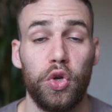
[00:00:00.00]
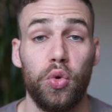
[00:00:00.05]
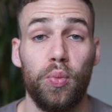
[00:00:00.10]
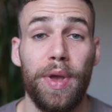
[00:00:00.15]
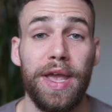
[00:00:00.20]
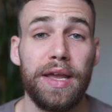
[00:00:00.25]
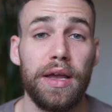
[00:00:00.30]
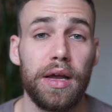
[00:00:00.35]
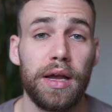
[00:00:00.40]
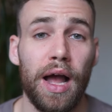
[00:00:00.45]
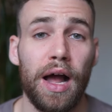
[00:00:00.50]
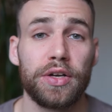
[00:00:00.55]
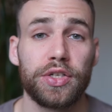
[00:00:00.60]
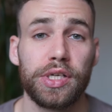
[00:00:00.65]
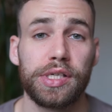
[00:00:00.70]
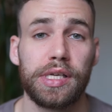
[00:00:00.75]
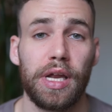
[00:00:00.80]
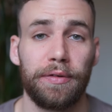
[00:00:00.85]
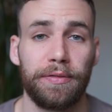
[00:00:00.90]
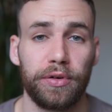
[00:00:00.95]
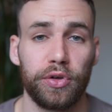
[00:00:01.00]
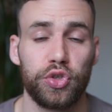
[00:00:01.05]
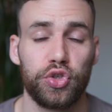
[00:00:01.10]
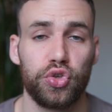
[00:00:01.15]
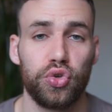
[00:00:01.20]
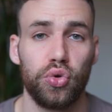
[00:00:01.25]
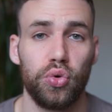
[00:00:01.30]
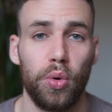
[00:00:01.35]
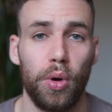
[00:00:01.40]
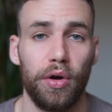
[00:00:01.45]
you make a conscious effort
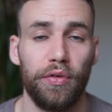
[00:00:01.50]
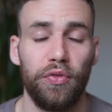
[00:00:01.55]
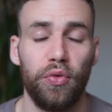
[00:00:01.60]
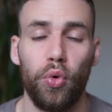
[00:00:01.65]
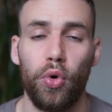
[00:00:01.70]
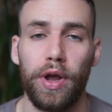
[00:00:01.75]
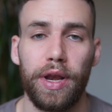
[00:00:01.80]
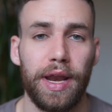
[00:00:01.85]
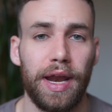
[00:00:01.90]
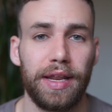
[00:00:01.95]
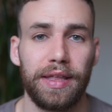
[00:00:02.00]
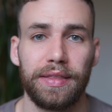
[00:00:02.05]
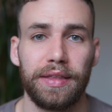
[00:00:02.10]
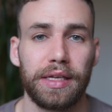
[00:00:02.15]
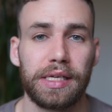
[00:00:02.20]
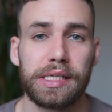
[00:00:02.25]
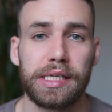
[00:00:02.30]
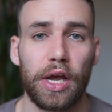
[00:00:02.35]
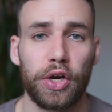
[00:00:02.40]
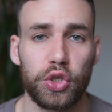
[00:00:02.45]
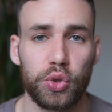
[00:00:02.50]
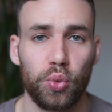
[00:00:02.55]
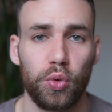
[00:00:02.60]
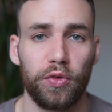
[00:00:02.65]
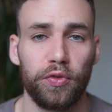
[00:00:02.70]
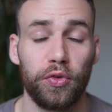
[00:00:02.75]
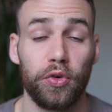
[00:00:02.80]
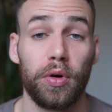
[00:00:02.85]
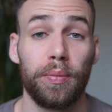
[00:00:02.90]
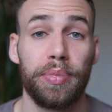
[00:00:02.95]
to avoid anything sexual
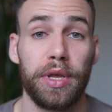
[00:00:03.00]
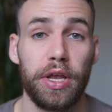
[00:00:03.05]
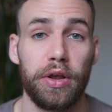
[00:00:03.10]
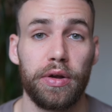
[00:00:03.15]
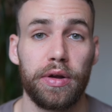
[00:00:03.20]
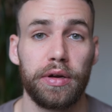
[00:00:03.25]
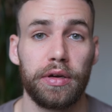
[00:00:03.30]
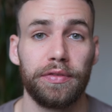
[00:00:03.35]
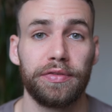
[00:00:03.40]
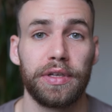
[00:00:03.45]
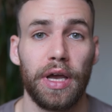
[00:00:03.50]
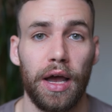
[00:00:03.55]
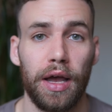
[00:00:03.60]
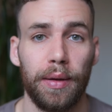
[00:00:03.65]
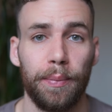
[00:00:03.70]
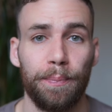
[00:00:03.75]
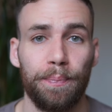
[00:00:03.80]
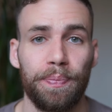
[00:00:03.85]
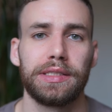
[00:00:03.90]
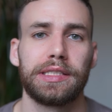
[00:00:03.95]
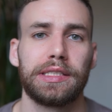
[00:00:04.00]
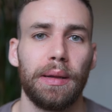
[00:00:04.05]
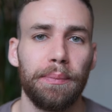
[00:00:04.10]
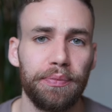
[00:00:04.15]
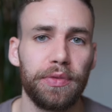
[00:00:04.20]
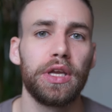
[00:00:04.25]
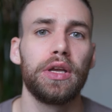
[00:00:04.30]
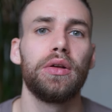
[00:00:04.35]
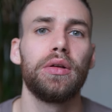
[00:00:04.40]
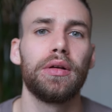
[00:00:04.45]
for a period of time,
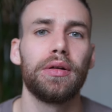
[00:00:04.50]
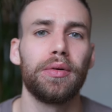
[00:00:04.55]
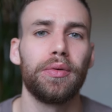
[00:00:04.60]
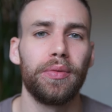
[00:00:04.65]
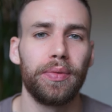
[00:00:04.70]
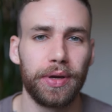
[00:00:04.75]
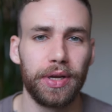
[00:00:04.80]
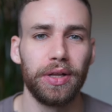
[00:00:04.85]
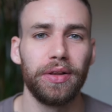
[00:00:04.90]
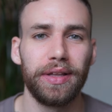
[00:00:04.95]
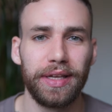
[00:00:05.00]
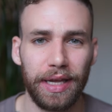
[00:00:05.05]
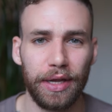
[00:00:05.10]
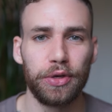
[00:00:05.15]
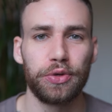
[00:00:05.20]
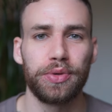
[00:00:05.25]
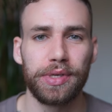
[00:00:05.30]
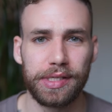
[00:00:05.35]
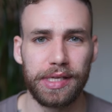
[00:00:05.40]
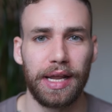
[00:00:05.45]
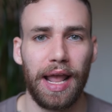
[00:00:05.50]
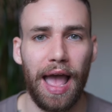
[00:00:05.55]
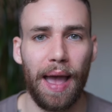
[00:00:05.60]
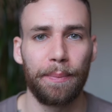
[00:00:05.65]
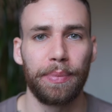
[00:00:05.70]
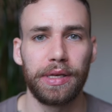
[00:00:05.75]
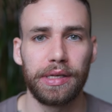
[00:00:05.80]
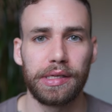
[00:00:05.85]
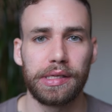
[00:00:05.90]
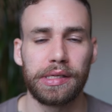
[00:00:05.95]
something really interesting
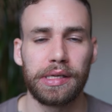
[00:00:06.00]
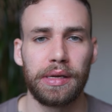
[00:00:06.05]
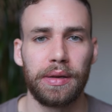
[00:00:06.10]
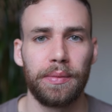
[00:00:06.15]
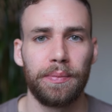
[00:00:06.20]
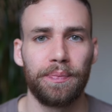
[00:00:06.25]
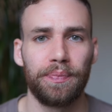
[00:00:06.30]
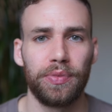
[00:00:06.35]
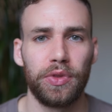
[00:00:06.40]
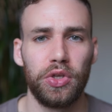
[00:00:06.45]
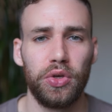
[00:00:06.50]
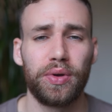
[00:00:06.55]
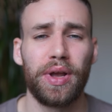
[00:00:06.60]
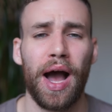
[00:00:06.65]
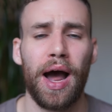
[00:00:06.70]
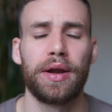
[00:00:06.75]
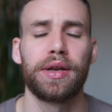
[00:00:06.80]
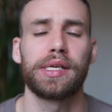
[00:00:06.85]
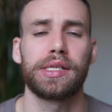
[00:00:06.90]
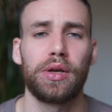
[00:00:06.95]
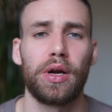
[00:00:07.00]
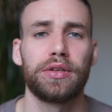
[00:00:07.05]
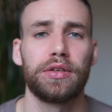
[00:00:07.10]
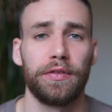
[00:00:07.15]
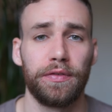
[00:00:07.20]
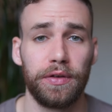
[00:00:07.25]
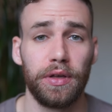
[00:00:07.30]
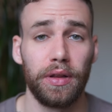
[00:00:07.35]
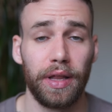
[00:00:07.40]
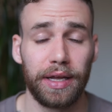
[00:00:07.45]
happens. You kind of start
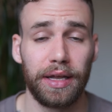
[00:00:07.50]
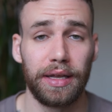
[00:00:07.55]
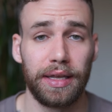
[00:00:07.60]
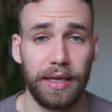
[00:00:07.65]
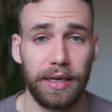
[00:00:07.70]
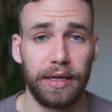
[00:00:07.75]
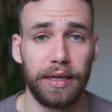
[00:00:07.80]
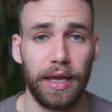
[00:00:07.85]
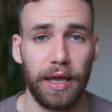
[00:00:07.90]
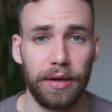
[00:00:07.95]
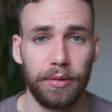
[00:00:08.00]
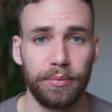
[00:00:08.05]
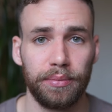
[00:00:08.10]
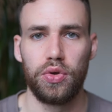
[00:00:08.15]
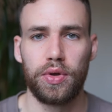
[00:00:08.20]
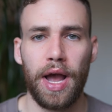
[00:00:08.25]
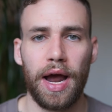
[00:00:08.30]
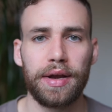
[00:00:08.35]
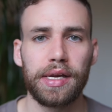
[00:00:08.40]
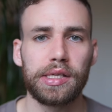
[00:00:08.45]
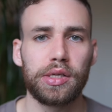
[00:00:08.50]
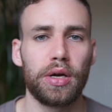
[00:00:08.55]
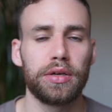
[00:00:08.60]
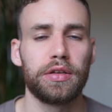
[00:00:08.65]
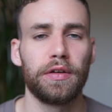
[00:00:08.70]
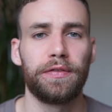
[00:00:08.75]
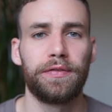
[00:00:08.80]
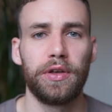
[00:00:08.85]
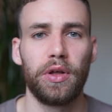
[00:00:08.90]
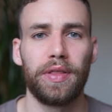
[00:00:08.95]
to feel like a kid again. You kind of start
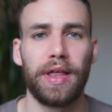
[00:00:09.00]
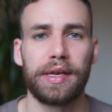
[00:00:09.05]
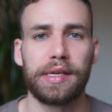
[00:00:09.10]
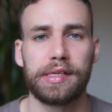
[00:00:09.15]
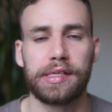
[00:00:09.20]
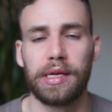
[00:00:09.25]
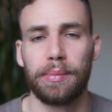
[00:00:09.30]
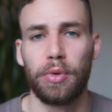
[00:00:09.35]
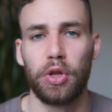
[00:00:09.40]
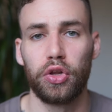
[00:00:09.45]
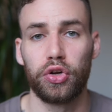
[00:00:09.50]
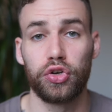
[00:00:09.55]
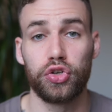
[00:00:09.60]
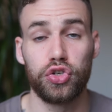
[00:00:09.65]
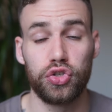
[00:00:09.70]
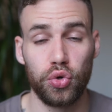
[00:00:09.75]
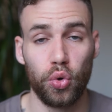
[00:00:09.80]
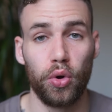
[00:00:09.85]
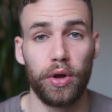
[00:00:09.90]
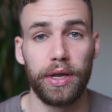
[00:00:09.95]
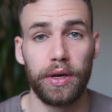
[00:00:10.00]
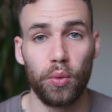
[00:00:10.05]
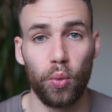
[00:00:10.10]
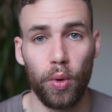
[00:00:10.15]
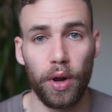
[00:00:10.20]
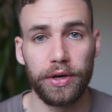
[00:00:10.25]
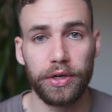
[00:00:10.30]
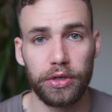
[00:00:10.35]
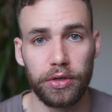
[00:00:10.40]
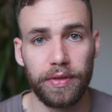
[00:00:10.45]
to feel that similar joy and
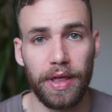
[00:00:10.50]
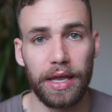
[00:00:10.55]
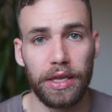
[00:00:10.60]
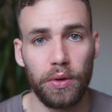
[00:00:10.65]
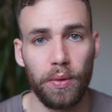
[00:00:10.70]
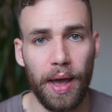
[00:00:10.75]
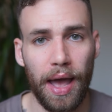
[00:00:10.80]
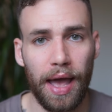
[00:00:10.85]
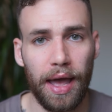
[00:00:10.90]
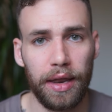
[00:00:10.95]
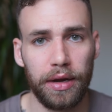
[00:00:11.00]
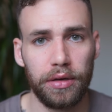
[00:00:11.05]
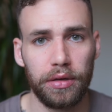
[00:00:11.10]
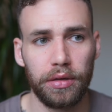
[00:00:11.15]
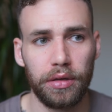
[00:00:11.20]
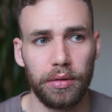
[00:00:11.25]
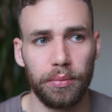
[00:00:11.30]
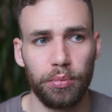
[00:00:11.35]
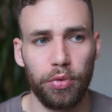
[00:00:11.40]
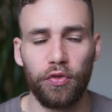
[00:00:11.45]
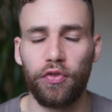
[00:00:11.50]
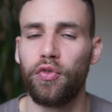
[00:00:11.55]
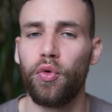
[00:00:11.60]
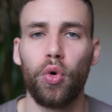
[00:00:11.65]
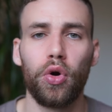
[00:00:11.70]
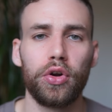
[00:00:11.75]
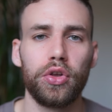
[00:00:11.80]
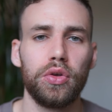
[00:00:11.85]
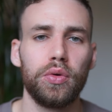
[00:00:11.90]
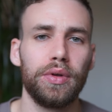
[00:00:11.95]
wonder that you had
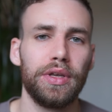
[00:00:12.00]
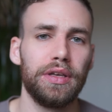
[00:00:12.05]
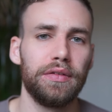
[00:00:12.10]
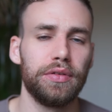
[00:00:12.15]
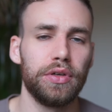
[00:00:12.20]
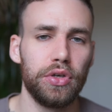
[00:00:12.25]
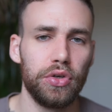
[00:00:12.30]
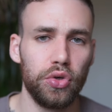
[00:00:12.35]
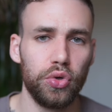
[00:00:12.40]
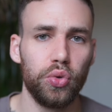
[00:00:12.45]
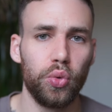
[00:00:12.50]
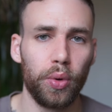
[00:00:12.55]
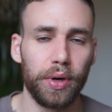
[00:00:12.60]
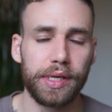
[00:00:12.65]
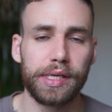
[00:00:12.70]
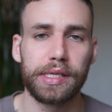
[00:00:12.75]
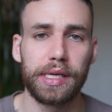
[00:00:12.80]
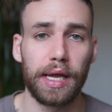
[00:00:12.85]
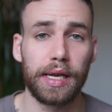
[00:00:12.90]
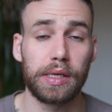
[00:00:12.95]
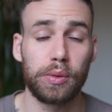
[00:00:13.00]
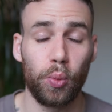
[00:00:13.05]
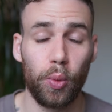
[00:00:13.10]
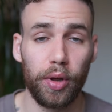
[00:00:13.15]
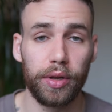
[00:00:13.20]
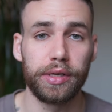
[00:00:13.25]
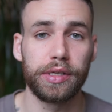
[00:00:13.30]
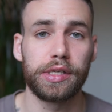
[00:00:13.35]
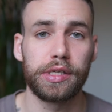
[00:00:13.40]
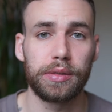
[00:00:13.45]
before you even knew what sex
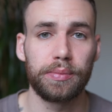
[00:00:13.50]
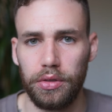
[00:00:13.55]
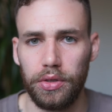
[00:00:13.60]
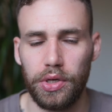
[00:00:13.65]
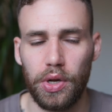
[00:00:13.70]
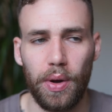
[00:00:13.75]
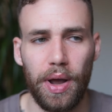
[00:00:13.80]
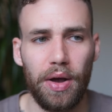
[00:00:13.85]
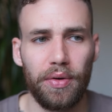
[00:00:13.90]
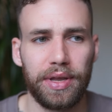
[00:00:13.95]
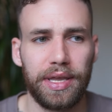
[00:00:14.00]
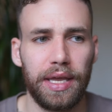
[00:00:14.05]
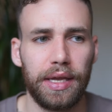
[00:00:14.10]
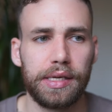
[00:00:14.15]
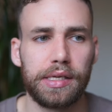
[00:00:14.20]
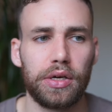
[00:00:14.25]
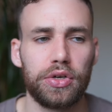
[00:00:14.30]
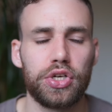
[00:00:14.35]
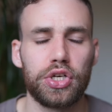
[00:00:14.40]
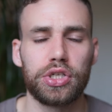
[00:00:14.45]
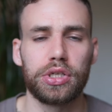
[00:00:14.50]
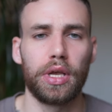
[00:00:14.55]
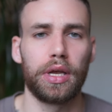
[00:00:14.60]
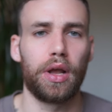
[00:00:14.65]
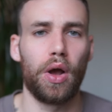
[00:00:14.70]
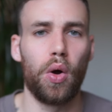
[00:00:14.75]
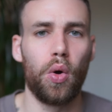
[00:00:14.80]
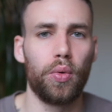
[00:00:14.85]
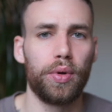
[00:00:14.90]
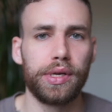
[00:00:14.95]
was. You know how kids are just
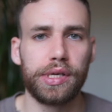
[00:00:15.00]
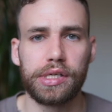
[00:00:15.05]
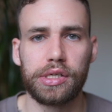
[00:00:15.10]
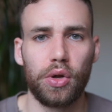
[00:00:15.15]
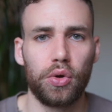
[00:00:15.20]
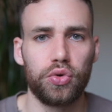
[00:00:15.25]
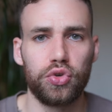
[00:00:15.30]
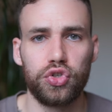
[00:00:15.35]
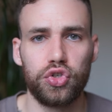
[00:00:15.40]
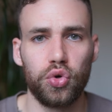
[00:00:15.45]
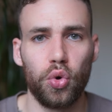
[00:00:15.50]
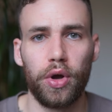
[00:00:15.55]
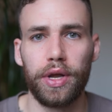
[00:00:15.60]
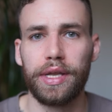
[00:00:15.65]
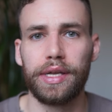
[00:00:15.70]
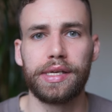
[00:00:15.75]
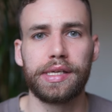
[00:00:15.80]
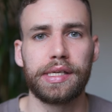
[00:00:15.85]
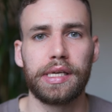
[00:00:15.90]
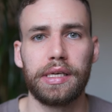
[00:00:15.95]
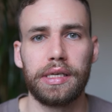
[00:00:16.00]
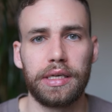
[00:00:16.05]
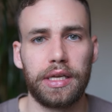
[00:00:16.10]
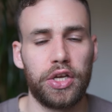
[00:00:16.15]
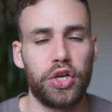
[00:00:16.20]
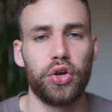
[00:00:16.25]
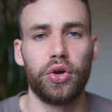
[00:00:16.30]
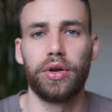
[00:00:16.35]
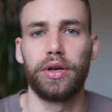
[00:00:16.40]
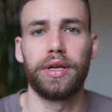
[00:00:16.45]
like always so joyous and
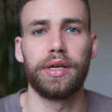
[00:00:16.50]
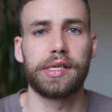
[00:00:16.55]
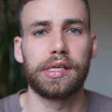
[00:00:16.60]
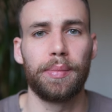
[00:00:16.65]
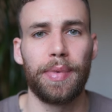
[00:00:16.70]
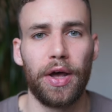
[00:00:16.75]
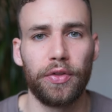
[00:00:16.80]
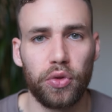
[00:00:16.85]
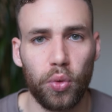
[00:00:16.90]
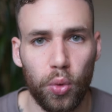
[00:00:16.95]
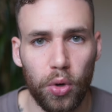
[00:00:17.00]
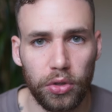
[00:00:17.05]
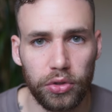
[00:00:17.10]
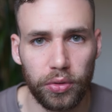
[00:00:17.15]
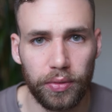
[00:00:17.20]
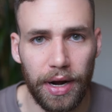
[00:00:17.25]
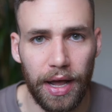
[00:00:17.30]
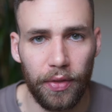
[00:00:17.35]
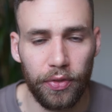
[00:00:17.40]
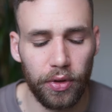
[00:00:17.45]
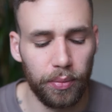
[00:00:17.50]
curious about the world around